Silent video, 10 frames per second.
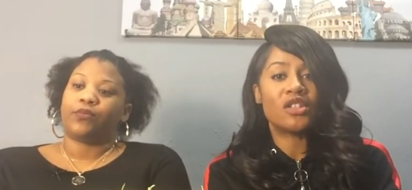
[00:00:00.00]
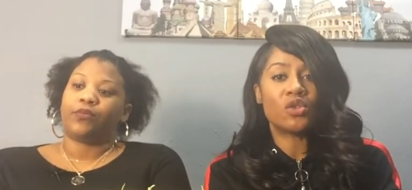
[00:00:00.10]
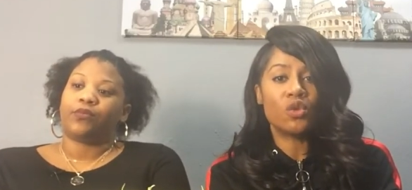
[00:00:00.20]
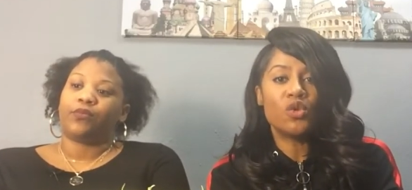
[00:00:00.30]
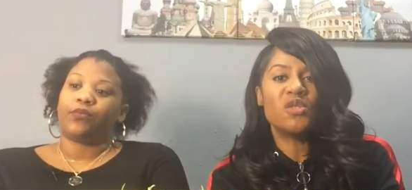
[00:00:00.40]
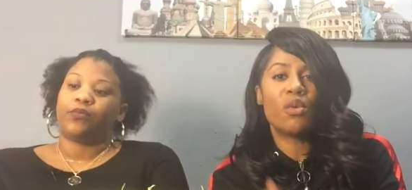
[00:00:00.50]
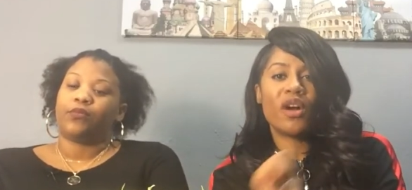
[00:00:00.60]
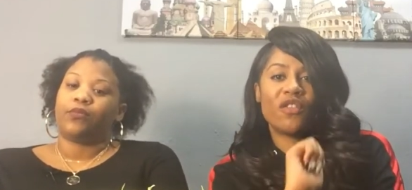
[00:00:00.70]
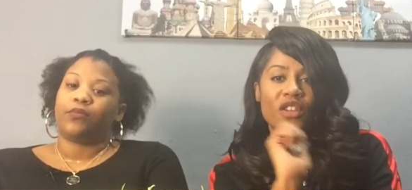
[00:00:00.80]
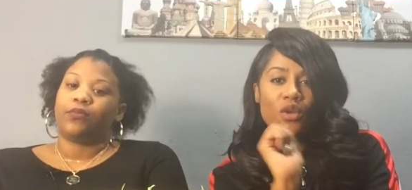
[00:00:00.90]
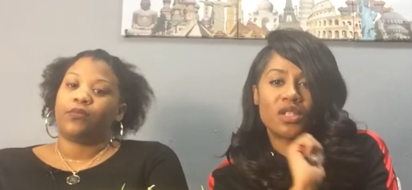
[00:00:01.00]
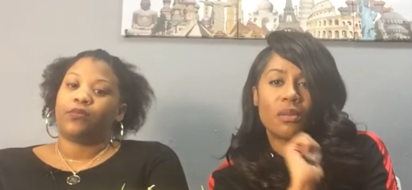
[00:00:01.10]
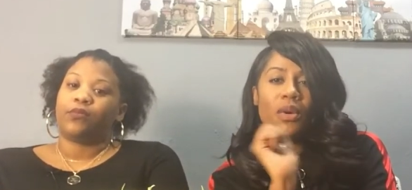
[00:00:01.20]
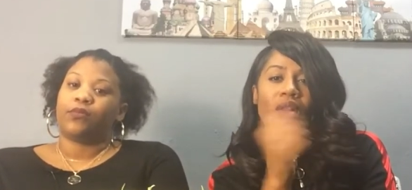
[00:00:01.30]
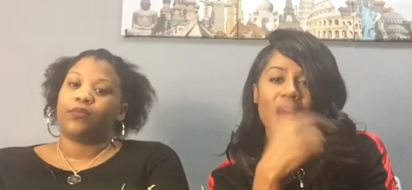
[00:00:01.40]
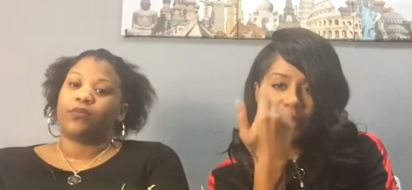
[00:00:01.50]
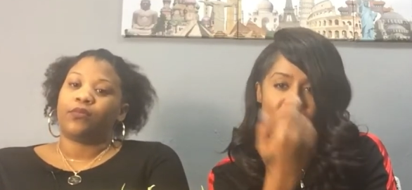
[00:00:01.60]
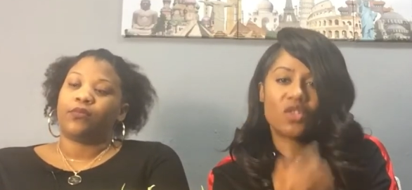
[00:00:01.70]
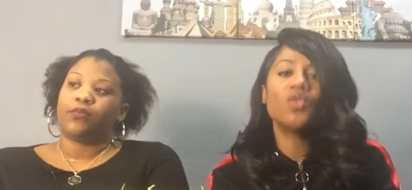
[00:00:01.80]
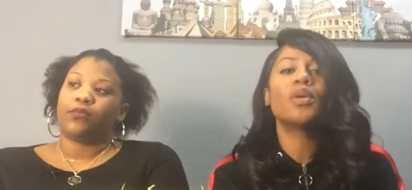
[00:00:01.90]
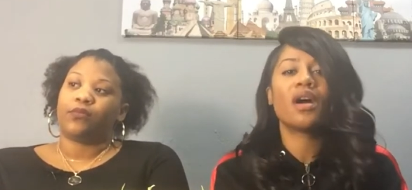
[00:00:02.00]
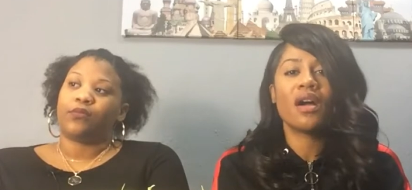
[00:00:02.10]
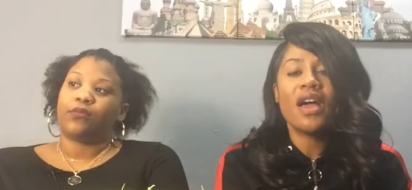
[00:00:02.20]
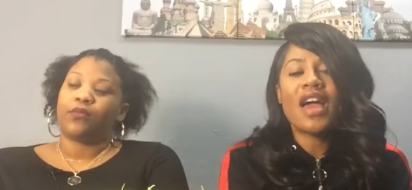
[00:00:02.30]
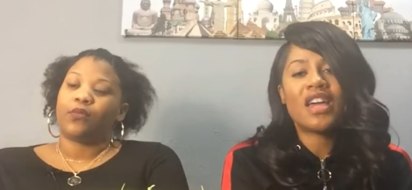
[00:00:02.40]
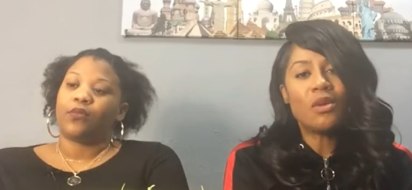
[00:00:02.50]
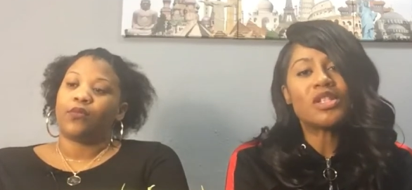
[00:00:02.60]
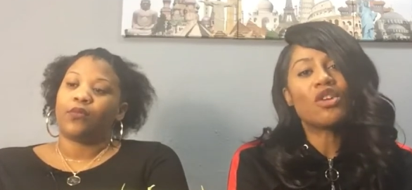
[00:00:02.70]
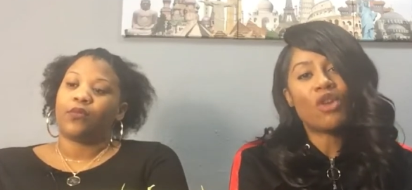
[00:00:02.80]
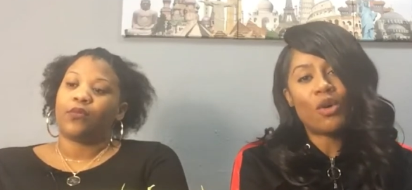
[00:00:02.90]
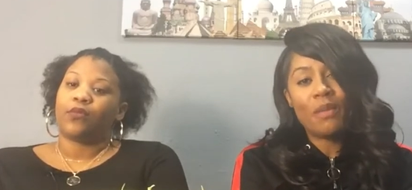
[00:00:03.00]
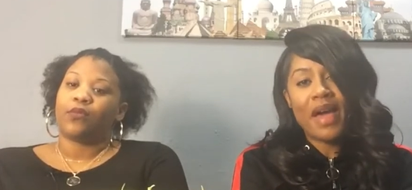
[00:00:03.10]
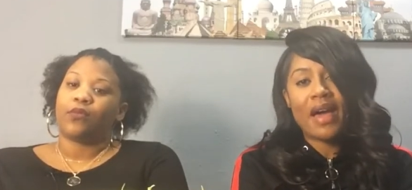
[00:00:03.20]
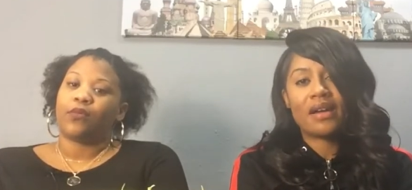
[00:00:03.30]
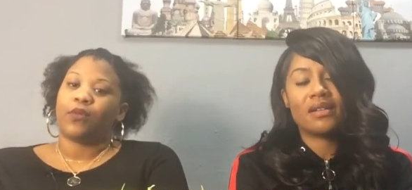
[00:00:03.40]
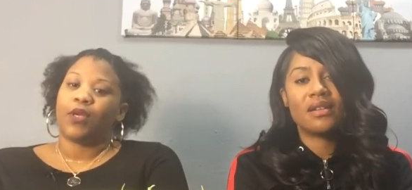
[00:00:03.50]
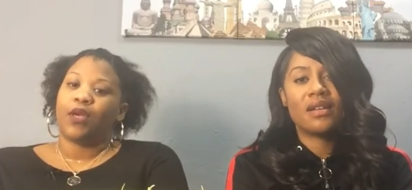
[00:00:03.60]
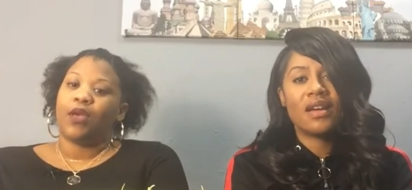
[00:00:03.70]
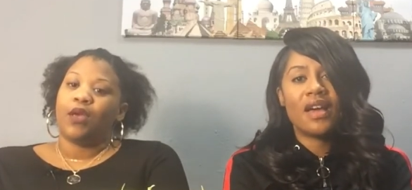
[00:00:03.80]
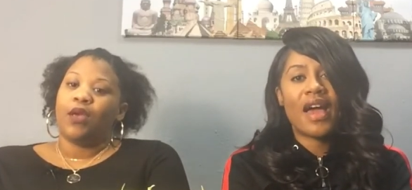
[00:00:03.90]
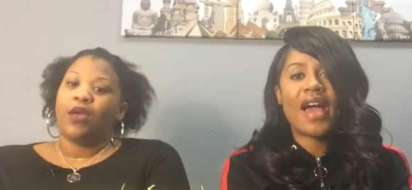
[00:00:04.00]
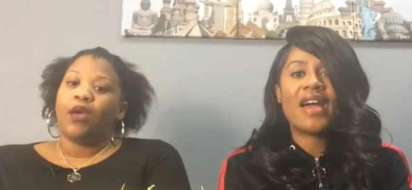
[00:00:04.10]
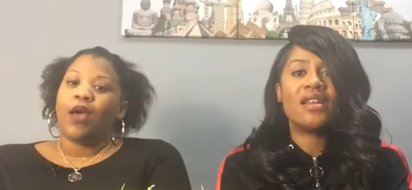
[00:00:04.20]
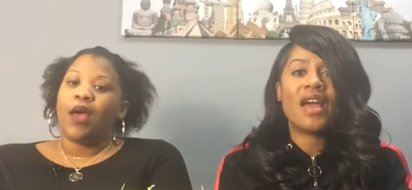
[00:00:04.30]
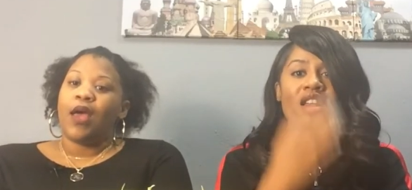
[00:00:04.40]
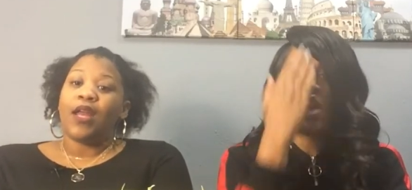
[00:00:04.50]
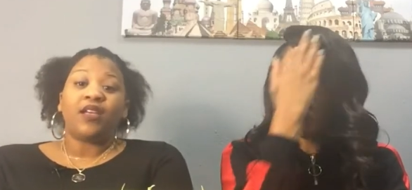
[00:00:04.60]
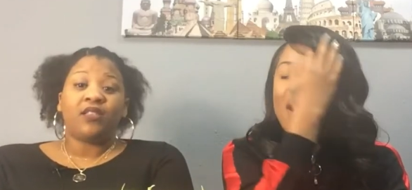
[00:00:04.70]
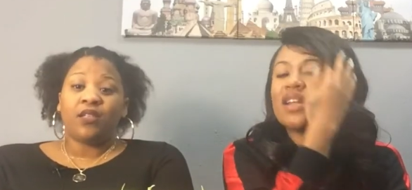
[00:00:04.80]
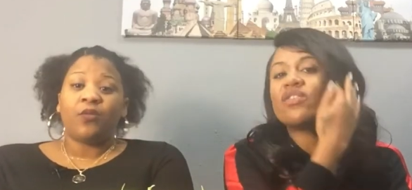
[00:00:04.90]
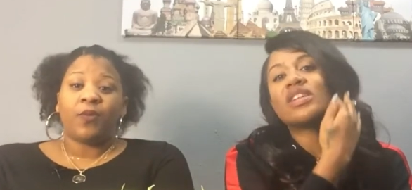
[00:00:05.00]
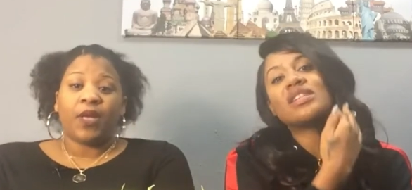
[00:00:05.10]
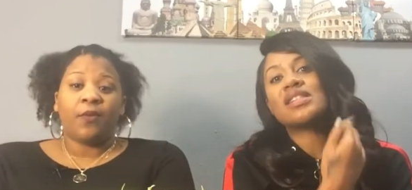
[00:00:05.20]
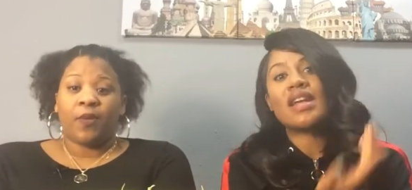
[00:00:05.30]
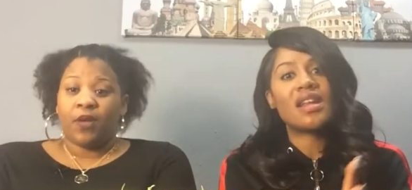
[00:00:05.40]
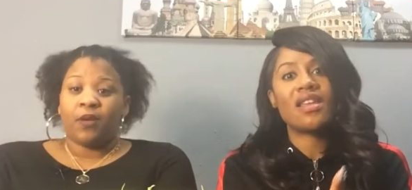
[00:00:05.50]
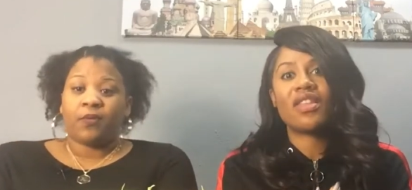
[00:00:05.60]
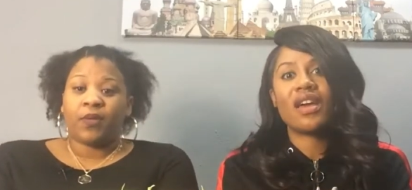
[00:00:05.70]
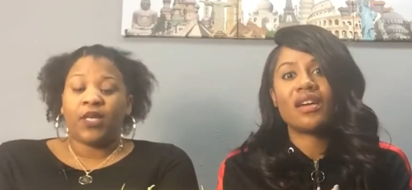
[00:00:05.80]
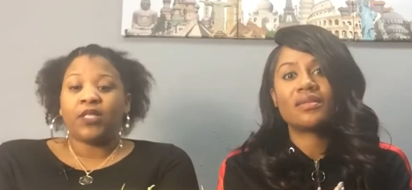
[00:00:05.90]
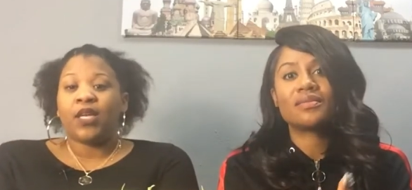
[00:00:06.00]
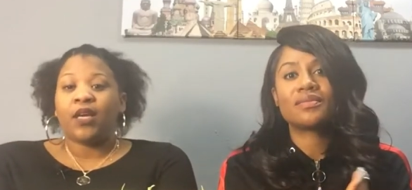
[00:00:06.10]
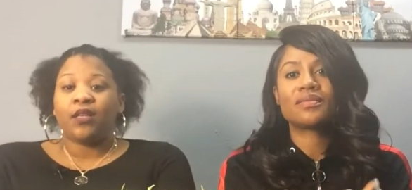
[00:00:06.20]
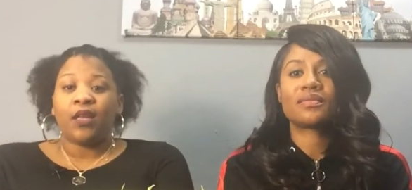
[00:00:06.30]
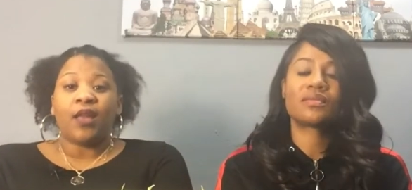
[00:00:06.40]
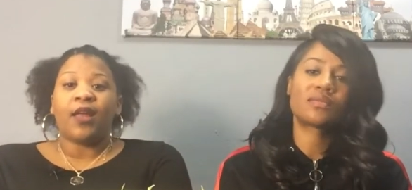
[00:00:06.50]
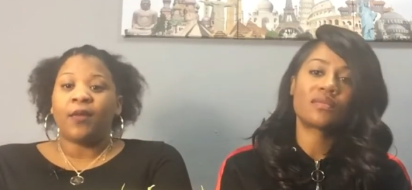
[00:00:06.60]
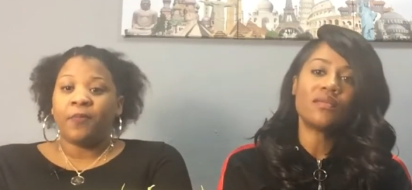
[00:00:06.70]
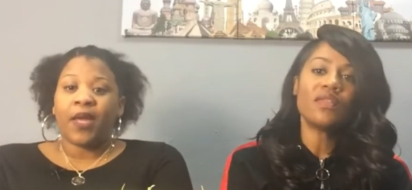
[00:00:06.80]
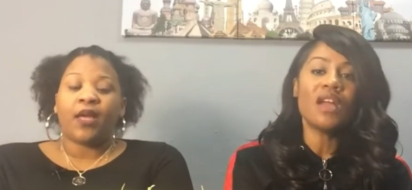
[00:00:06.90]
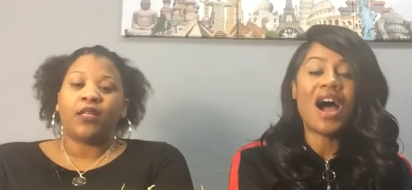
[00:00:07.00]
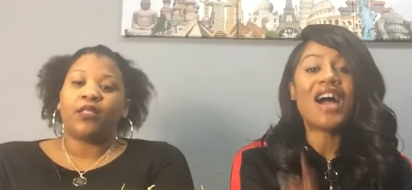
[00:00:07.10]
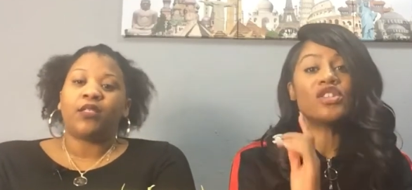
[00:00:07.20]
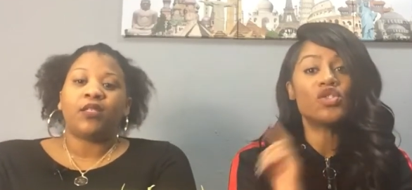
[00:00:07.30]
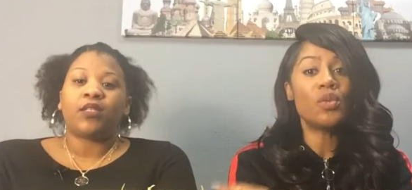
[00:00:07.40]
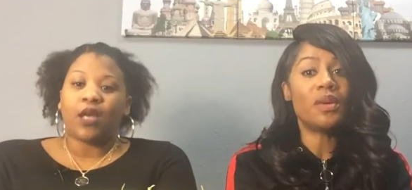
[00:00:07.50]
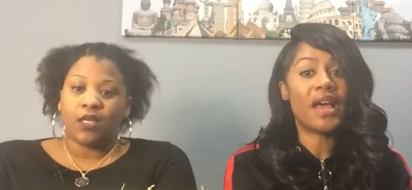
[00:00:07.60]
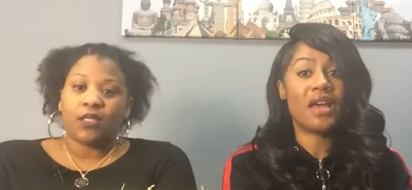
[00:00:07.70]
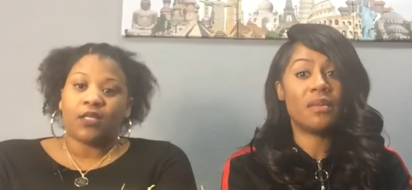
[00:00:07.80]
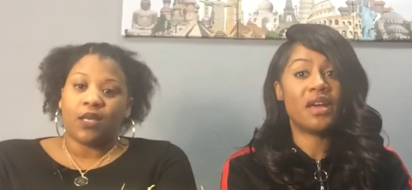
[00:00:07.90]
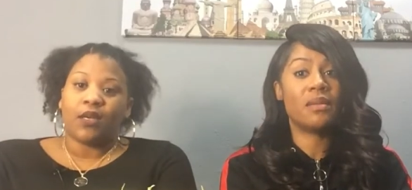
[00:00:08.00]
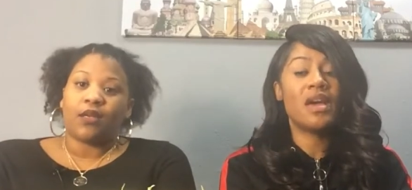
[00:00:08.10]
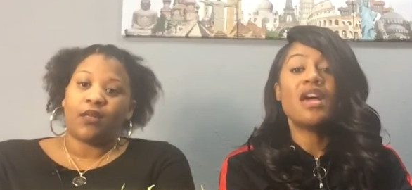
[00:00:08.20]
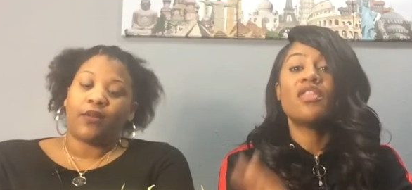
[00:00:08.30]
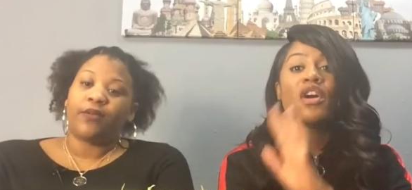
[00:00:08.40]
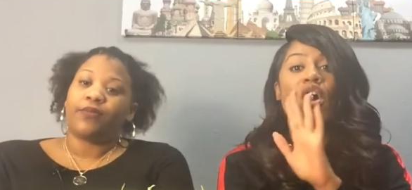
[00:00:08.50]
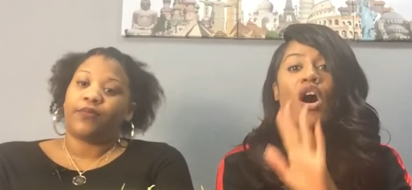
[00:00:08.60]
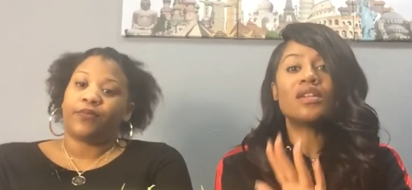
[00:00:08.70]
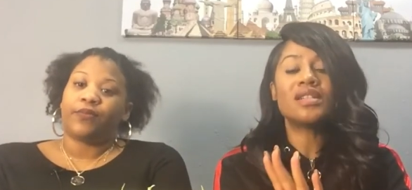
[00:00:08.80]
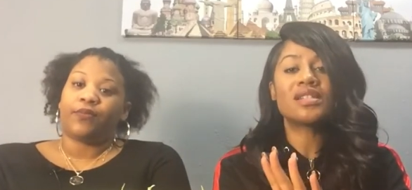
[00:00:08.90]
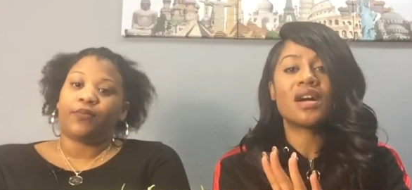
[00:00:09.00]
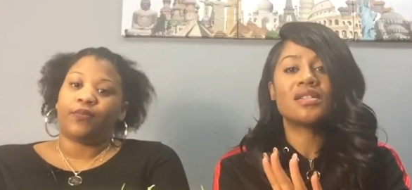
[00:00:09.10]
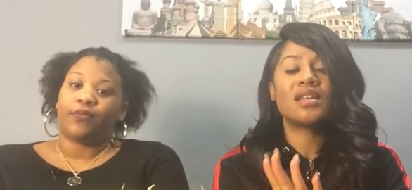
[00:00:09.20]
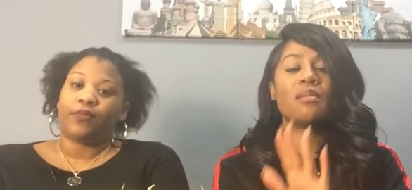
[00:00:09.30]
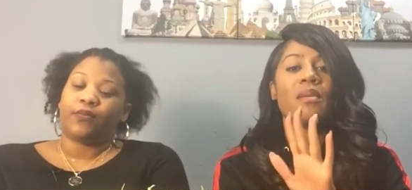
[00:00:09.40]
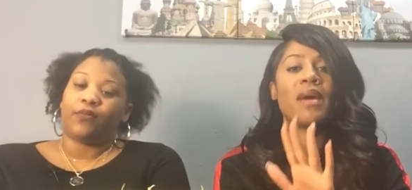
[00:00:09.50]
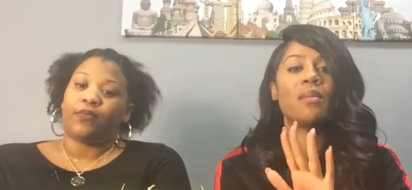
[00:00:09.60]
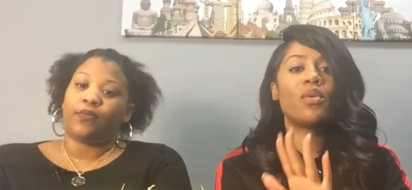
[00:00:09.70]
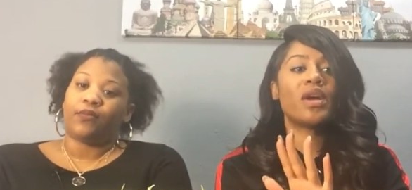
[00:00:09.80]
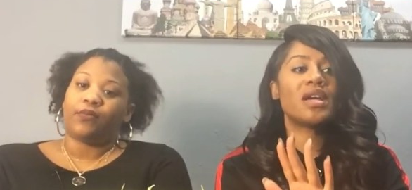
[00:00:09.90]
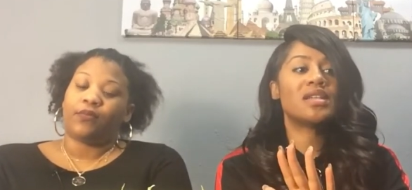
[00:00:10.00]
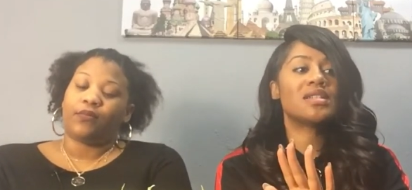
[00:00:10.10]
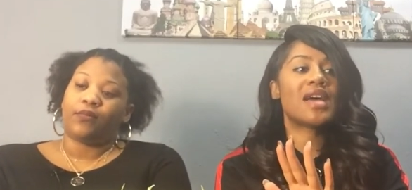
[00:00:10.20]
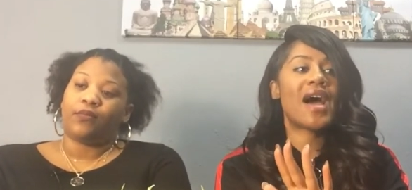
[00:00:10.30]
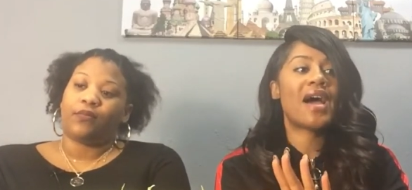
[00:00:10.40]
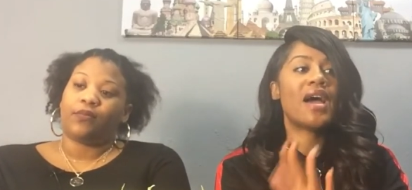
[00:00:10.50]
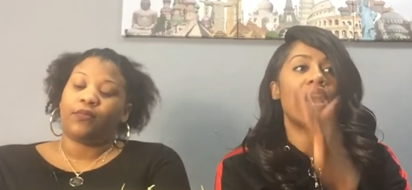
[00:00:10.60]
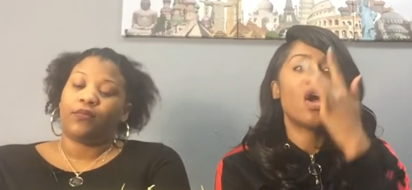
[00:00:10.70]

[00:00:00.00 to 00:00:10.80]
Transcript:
Speaker 1: school whose boyfriend used to pull up and scoop her, and he was a grown man. And, and, and nobody really said anything
Speaker 2: because that and that man I disgusting. do blame him.
Speaker 1: They're all disgusting, but my point is that